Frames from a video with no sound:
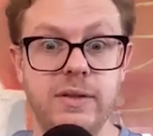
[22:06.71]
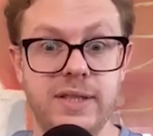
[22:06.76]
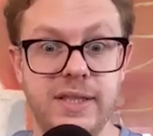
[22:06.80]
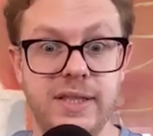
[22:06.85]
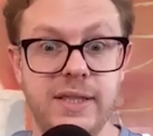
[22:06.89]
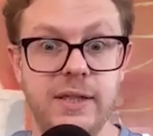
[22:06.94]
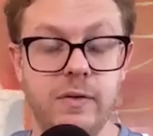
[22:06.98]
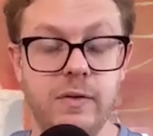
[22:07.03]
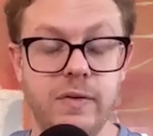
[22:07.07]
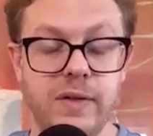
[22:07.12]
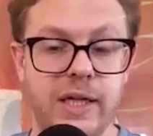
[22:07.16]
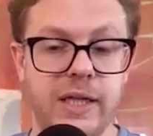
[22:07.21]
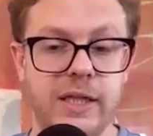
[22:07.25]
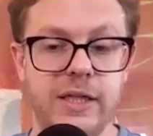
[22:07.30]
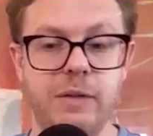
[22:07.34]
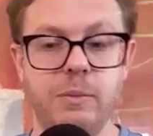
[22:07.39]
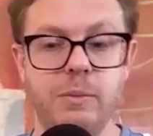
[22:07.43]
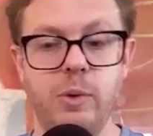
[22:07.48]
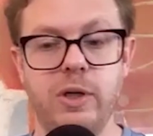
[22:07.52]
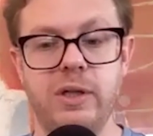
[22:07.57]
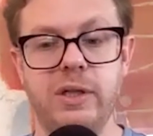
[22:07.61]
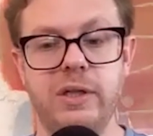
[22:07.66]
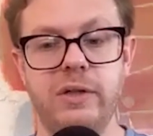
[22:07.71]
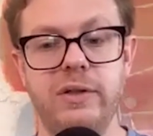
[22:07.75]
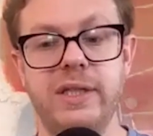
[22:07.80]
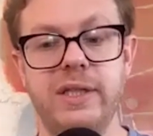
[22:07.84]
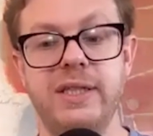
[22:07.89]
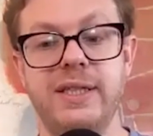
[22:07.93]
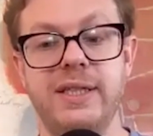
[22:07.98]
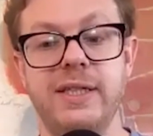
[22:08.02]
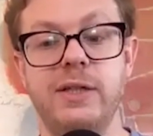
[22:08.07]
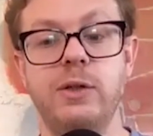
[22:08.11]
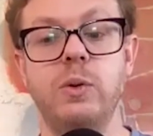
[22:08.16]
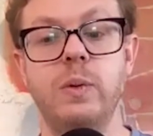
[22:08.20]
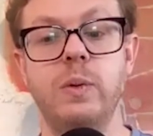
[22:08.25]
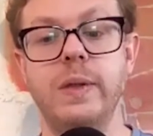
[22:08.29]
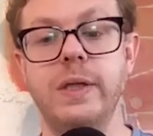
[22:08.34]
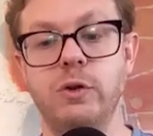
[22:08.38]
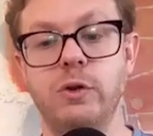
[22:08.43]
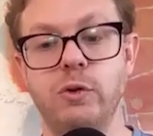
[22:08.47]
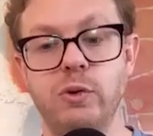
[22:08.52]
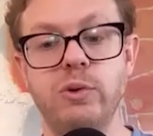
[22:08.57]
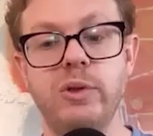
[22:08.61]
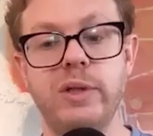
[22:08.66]
see our reality more clearly, see who we
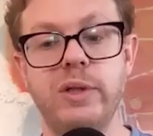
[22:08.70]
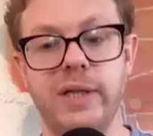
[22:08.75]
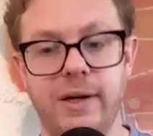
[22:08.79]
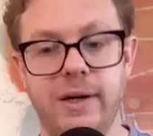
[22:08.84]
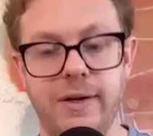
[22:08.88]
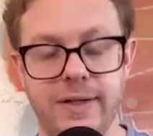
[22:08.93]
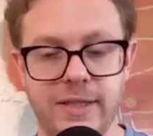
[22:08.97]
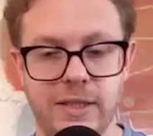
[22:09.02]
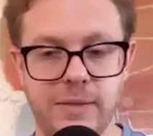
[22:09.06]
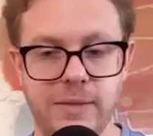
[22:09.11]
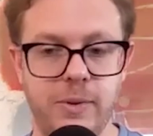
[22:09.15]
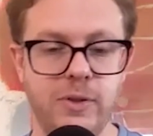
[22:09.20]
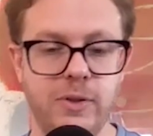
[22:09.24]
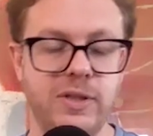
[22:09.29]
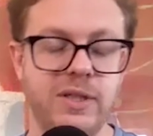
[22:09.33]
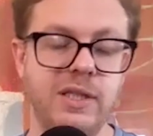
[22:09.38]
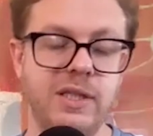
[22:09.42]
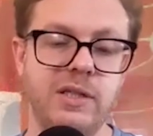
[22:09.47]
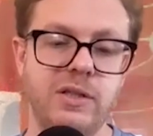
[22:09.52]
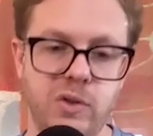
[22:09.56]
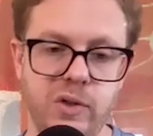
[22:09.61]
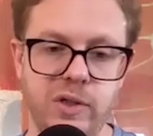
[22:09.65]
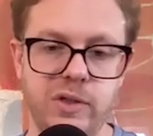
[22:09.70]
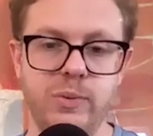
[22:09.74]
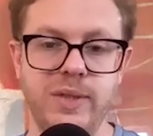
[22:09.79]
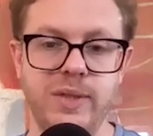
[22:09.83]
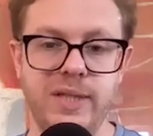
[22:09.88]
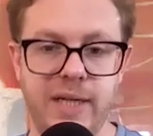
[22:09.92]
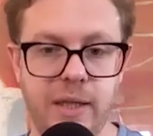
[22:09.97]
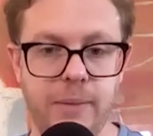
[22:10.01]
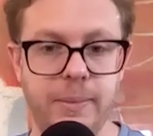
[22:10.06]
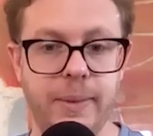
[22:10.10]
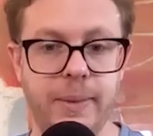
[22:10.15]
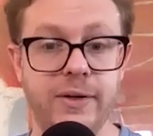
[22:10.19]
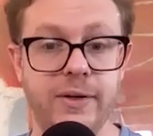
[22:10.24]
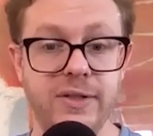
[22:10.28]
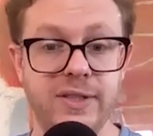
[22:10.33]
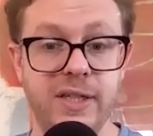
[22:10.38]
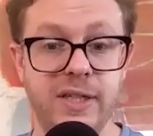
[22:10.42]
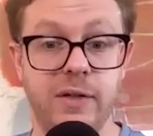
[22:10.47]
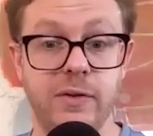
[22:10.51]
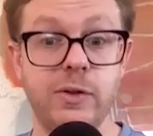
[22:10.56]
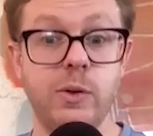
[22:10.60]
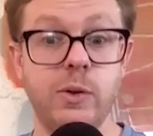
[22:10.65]
truly are as opposed to the stories we tell about
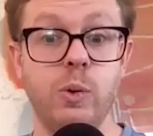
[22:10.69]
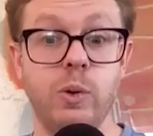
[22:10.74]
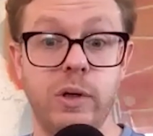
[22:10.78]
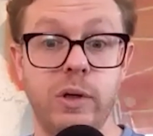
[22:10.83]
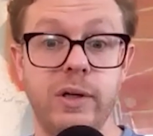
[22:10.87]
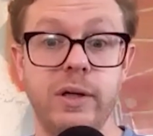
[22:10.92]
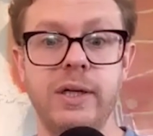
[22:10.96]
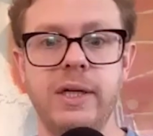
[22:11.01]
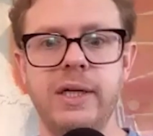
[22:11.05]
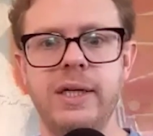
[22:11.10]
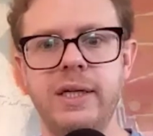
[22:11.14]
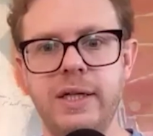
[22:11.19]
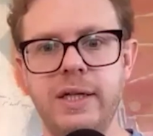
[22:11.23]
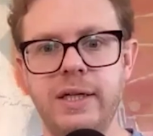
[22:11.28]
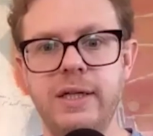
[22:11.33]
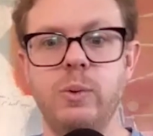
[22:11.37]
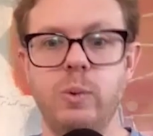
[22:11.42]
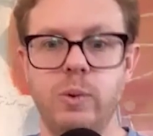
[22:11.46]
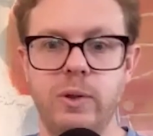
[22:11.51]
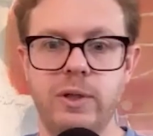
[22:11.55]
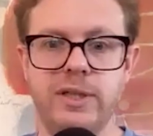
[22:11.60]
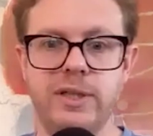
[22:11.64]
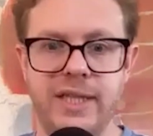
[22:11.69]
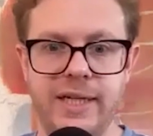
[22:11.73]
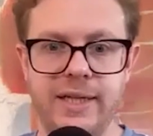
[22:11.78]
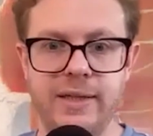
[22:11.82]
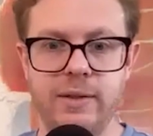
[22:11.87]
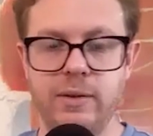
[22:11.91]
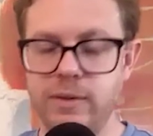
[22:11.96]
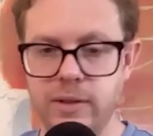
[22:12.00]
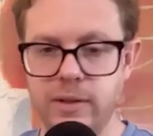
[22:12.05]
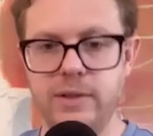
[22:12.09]
ourselves, or worse yet,